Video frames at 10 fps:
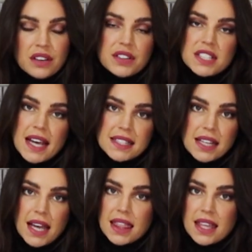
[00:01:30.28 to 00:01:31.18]
for days
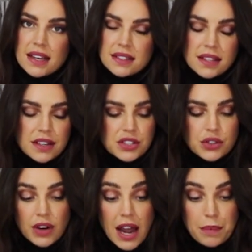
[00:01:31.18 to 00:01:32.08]
like this, I
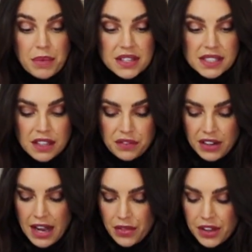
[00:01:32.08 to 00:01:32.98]
just grabbed the
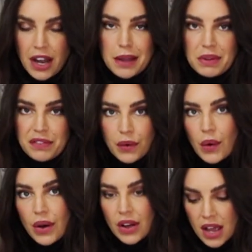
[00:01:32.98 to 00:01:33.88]
seafood out the night
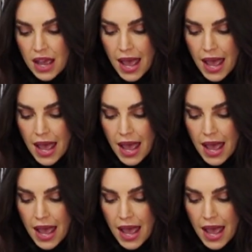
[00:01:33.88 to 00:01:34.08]
before,